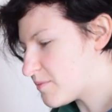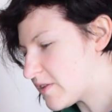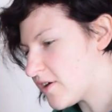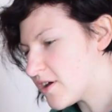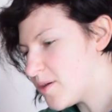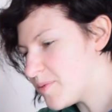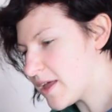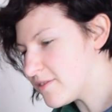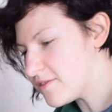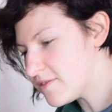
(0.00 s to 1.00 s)
stuck up
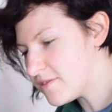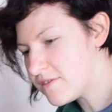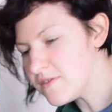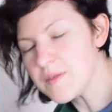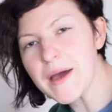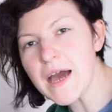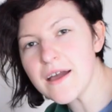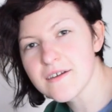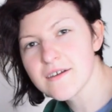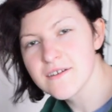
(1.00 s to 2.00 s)
against the
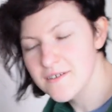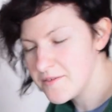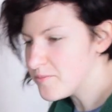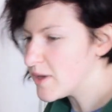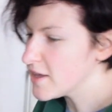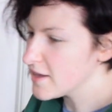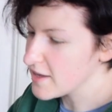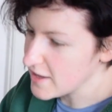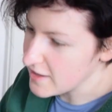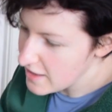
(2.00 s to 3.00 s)
back, making
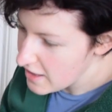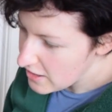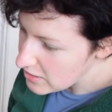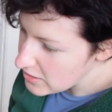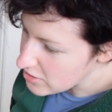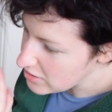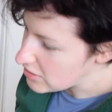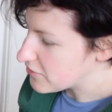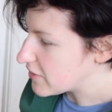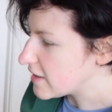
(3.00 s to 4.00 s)
it look a
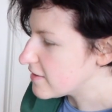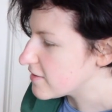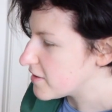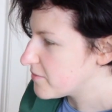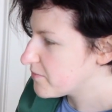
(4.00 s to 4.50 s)
lot neater.